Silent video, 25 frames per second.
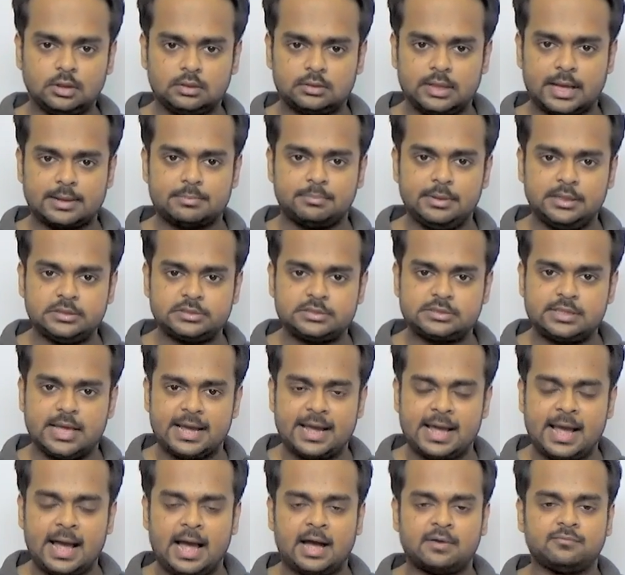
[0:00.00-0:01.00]
That means
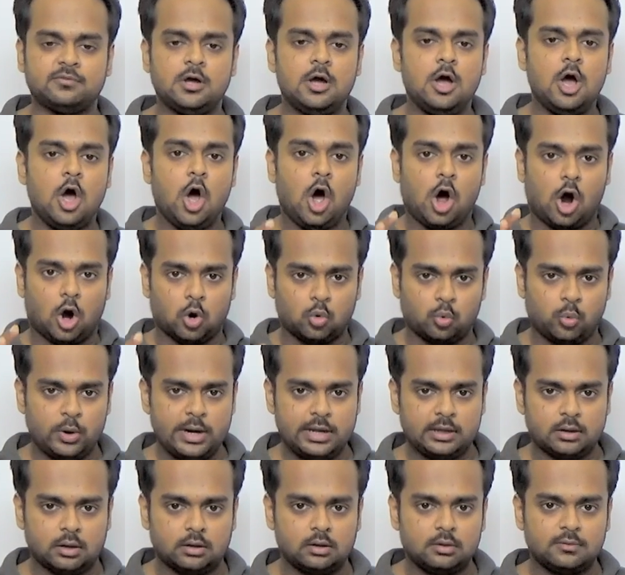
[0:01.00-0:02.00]
they have a
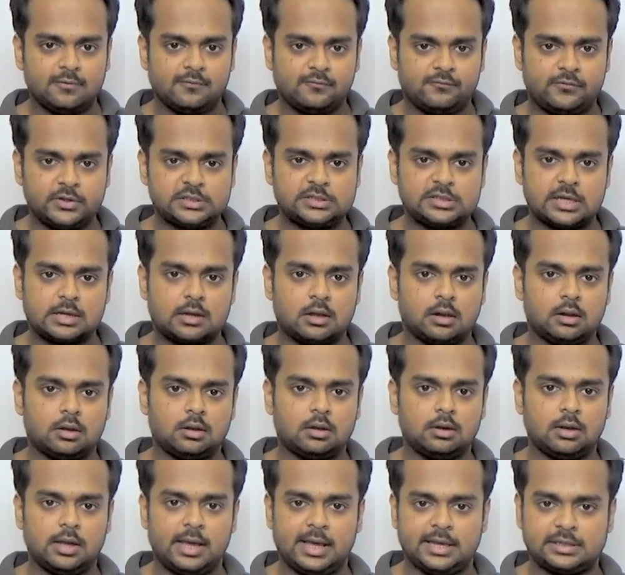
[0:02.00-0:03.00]
real
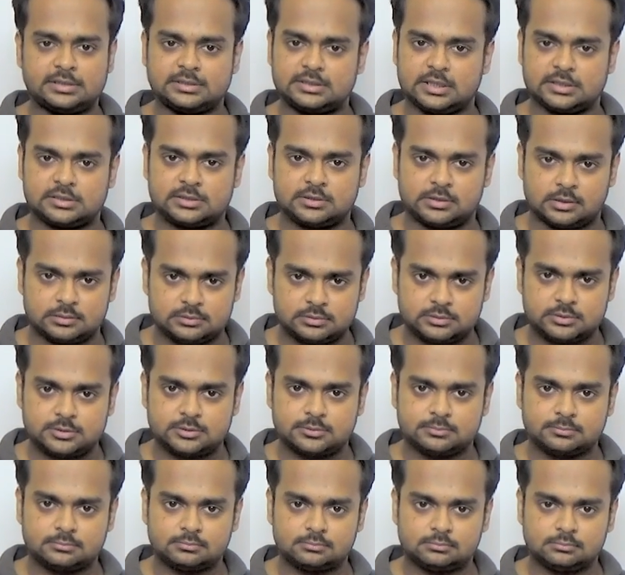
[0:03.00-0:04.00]
physical
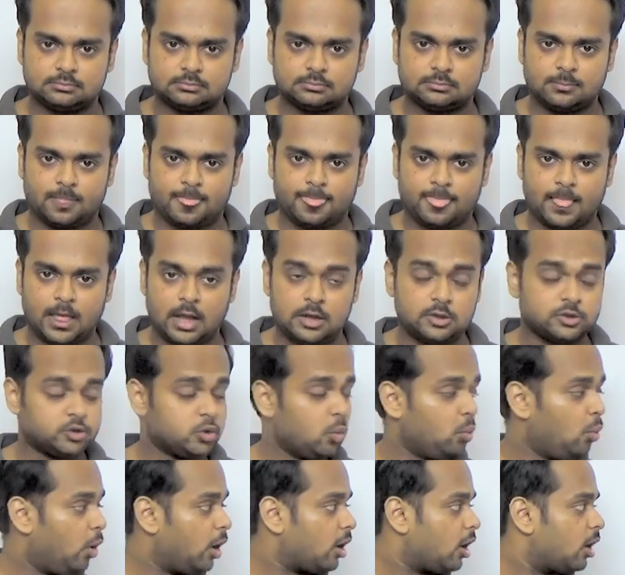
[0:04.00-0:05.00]
existence.
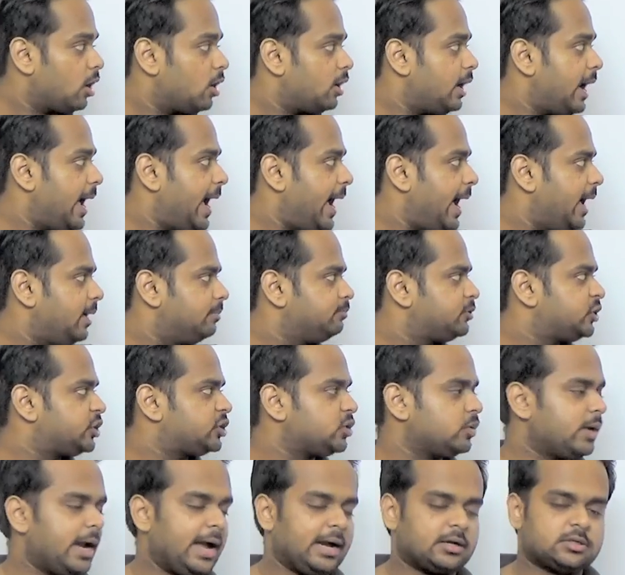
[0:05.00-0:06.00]
So what are
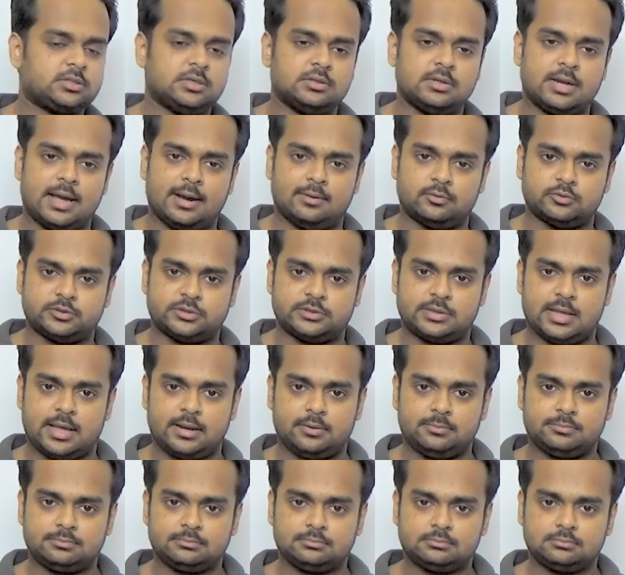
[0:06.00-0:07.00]
abstract nouns
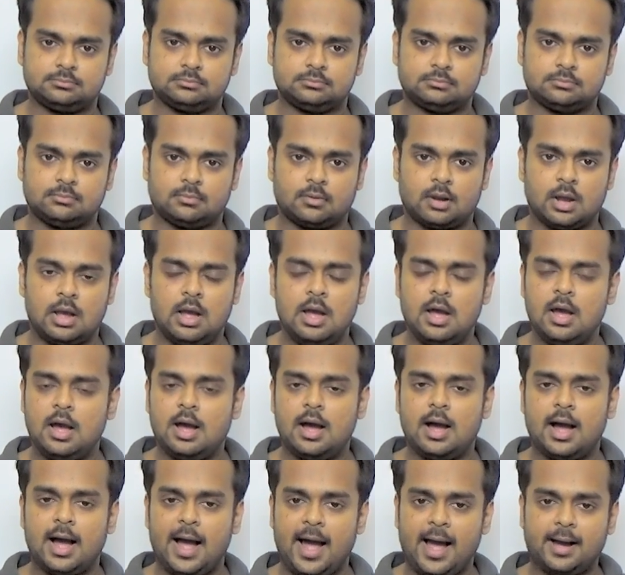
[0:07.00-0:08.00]
then?
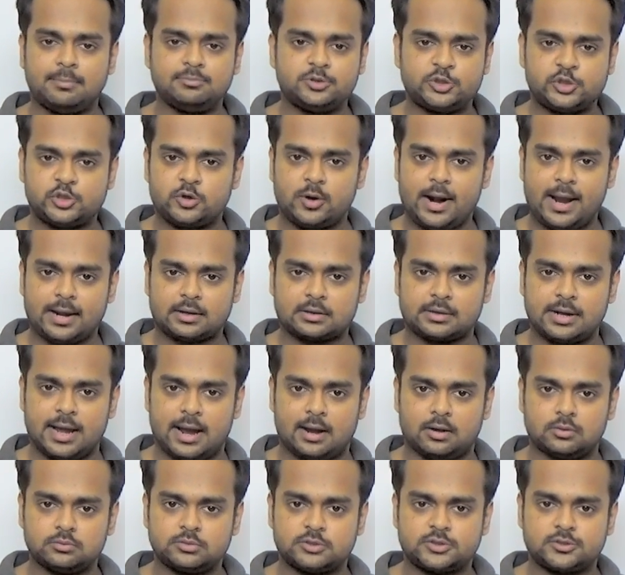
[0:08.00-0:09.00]
Abstract
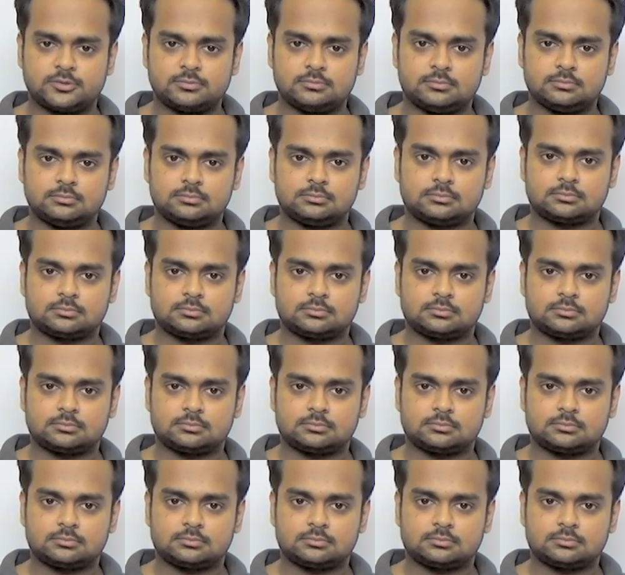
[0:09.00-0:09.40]
nouns